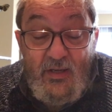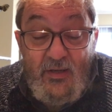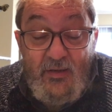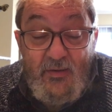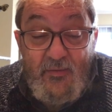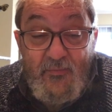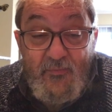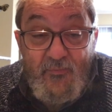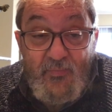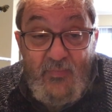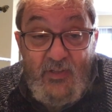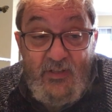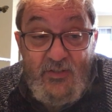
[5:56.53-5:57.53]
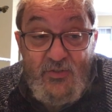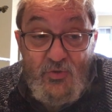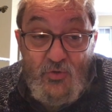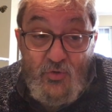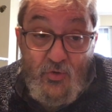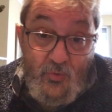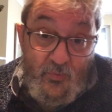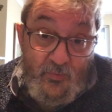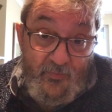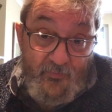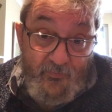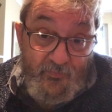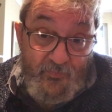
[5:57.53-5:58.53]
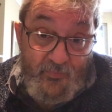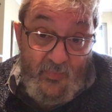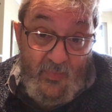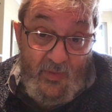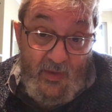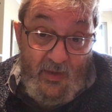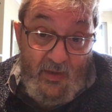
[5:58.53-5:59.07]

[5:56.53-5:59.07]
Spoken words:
in his room,